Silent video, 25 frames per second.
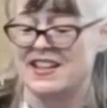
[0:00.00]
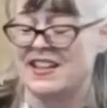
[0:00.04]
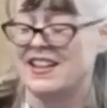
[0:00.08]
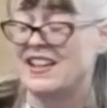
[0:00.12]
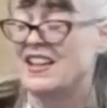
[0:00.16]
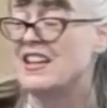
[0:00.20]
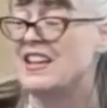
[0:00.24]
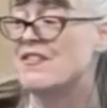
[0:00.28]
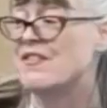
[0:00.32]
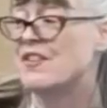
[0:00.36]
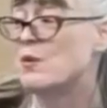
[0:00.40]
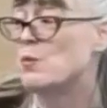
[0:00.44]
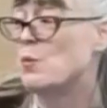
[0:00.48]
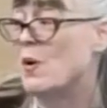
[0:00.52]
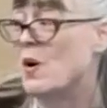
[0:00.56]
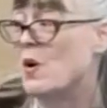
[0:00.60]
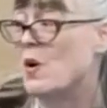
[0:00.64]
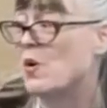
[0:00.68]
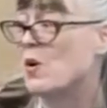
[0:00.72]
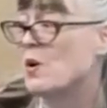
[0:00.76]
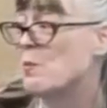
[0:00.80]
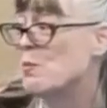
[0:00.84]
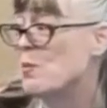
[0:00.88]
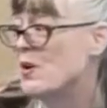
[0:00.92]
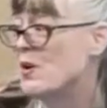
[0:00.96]
even
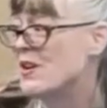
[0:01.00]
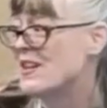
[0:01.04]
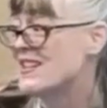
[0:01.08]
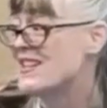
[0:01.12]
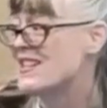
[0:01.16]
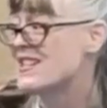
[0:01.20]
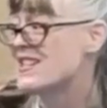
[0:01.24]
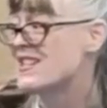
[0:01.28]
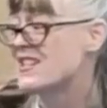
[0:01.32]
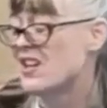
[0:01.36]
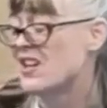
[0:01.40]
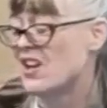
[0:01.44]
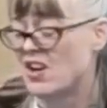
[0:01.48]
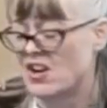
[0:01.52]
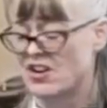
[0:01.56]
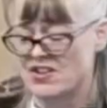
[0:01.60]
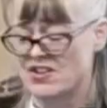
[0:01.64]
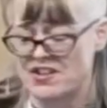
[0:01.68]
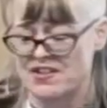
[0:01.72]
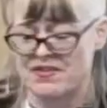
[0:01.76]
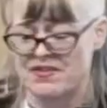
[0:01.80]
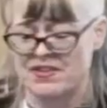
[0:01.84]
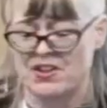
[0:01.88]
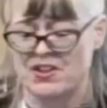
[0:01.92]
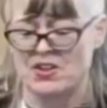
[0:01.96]
welcome ones, are
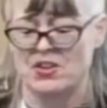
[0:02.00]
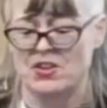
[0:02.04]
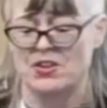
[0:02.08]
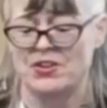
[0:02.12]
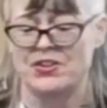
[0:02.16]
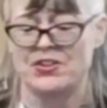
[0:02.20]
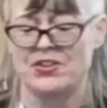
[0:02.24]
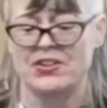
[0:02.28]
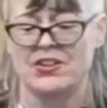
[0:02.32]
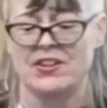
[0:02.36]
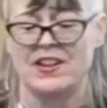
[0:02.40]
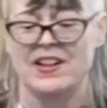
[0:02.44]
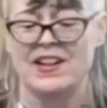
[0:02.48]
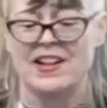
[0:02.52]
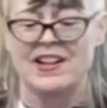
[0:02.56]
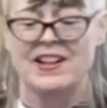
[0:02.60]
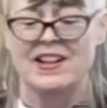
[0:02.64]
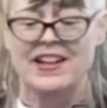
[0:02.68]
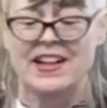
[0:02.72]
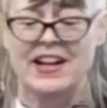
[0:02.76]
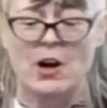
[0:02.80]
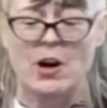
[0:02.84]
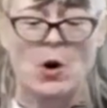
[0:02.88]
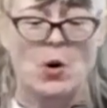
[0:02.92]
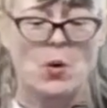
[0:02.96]
difficult.
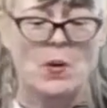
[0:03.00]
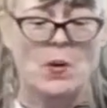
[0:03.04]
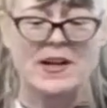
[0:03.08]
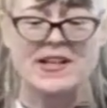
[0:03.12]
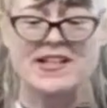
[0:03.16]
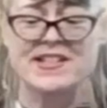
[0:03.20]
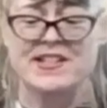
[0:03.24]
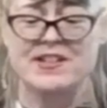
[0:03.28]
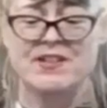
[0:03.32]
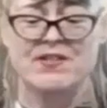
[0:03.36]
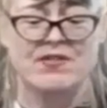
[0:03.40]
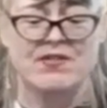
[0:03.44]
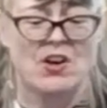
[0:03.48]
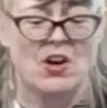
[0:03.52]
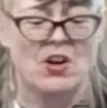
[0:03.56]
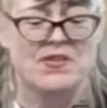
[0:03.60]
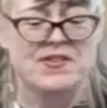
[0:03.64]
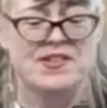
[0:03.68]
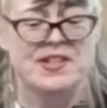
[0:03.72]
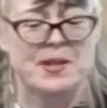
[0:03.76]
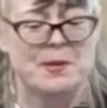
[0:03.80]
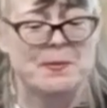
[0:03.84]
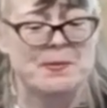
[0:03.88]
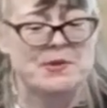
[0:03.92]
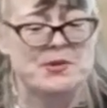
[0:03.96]
They always involve
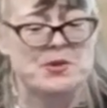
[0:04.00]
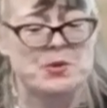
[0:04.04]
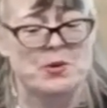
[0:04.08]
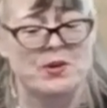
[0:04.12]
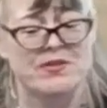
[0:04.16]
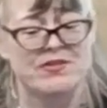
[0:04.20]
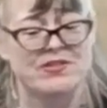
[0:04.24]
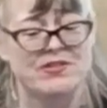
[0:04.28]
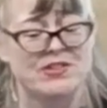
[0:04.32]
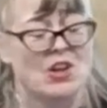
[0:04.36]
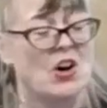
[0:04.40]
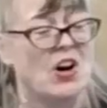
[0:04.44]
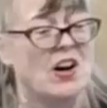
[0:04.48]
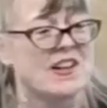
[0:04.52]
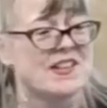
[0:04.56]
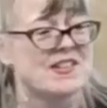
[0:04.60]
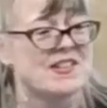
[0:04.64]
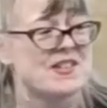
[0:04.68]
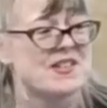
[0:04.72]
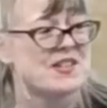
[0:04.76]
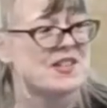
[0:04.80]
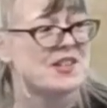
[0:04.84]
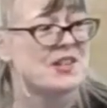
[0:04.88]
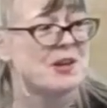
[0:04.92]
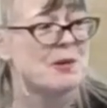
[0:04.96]
some sort of
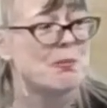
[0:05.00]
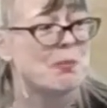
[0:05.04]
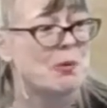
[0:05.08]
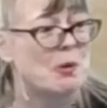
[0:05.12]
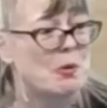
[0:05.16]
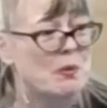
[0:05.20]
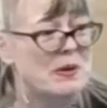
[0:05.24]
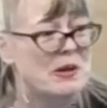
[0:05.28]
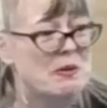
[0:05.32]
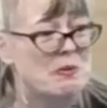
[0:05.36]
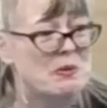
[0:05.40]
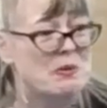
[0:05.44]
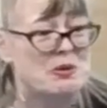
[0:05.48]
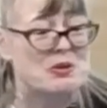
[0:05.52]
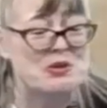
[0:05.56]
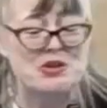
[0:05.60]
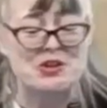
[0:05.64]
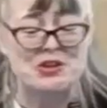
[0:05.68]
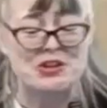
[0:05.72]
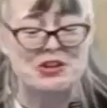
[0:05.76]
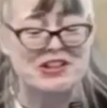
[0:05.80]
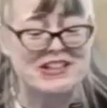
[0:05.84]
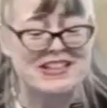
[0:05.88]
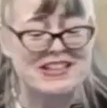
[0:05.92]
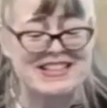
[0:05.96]
loss, but we will
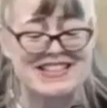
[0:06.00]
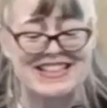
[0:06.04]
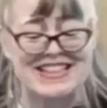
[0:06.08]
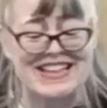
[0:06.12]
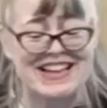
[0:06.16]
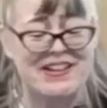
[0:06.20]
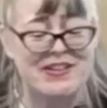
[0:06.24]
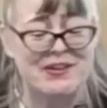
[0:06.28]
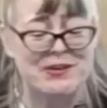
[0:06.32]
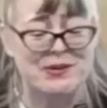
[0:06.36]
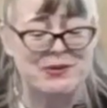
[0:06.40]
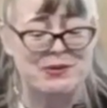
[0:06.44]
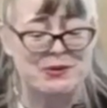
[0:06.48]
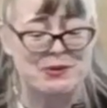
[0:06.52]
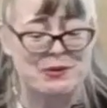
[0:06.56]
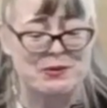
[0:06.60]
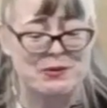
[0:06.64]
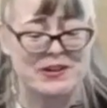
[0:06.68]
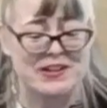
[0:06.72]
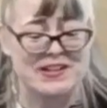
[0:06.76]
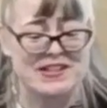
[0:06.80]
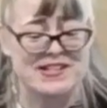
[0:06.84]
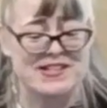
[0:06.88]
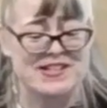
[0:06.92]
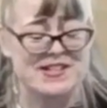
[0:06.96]
journey together through
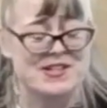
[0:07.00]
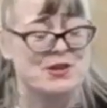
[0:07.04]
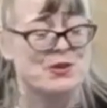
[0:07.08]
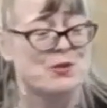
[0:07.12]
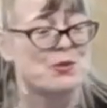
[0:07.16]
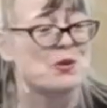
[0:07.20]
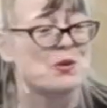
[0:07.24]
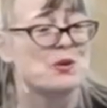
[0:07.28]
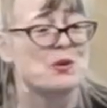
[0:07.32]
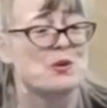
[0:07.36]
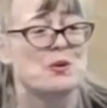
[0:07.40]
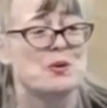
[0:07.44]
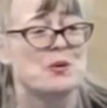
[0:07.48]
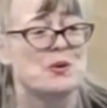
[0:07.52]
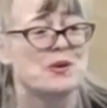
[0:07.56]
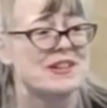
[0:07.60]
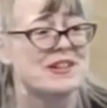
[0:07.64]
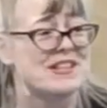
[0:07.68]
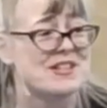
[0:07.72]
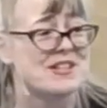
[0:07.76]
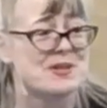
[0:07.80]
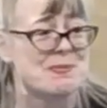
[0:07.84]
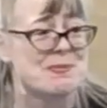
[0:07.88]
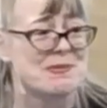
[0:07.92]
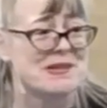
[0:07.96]

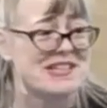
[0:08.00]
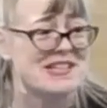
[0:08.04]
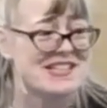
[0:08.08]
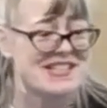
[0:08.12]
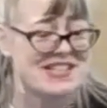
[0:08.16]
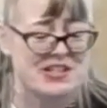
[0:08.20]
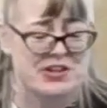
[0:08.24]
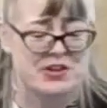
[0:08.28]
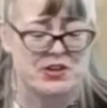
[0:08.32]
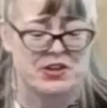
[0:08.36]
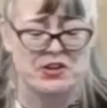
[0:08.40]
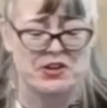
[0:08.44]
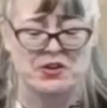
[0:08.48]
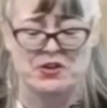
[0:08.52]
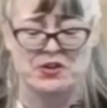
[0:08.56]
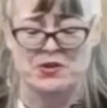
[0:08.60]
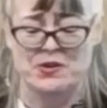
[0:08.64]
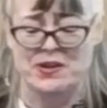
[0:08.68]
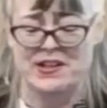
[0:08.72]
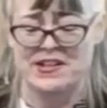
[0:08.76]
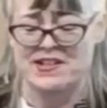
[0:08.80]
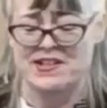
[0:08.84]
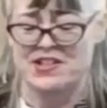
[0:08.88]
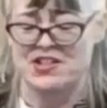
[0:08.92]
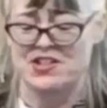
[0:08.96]
this ministerial
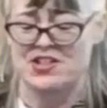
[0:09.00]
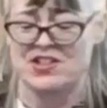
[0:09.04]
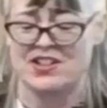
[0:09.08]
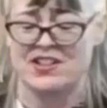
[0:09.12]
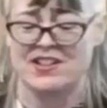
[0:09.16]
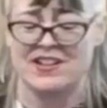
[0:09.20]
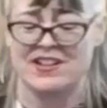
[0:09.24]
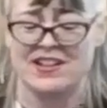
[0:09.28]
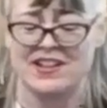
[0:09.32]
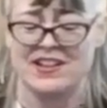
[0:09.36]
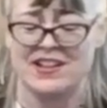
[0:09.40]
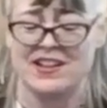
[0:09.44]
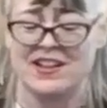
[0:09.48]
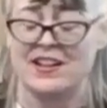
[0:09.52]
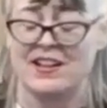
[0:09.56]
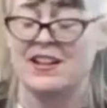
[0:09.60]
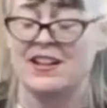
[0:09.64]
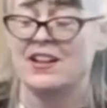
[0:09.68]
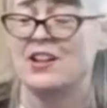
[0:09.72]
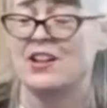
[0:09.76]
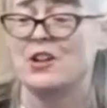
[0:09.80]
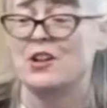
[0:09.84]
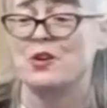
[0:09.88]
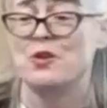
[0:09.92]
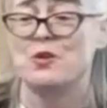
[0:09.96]
transition,
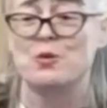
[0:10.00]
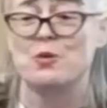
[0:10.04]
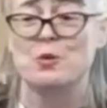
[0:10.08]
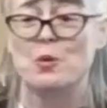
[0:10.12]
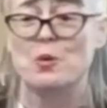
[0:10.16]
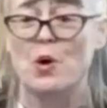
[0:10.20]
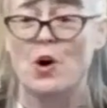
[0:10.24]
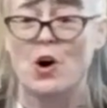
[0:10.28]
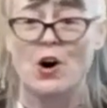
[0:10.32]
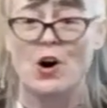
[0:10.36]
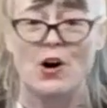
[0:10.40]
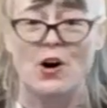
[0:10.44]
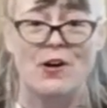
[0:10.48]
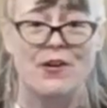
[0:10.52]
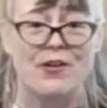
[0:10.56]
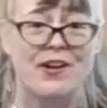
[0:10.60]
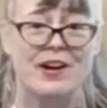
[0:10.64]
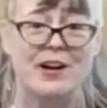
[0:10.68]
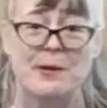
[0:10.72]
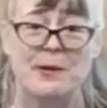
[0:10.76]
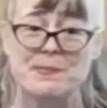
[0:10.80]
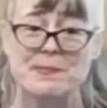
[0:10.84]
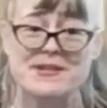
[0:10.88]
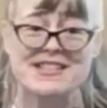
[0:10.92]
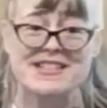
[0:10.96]
through all the
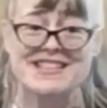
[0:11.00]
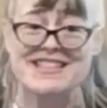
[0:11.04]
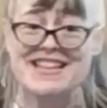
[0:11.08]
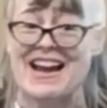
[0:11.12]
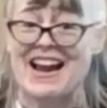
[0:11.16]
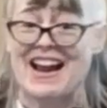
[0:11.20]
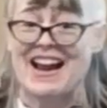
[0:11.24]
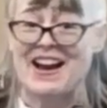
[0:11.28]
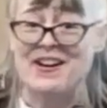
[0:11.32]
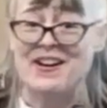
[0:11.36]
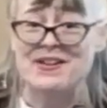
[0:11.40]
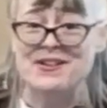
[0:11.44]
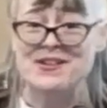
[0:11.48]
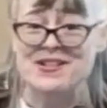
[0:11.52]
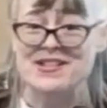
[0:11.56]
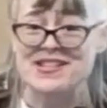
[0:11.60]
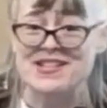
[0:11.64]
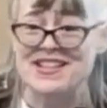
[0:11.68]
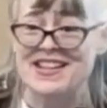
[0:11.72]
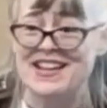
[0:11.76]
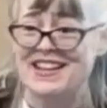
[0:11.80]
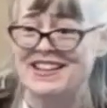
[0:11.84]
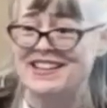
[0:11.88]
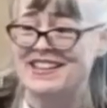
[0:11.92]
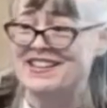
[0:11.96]
ups and downs
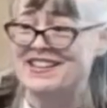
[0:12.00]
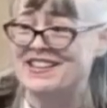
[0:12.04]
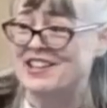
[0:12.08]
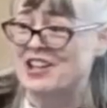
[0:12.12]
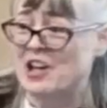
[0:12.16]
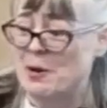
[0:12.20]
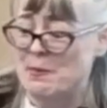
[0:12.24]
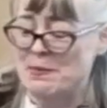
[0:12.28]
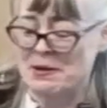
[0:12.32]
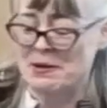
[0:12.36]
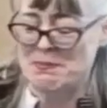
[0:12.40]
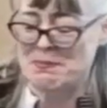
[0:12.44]
that the coming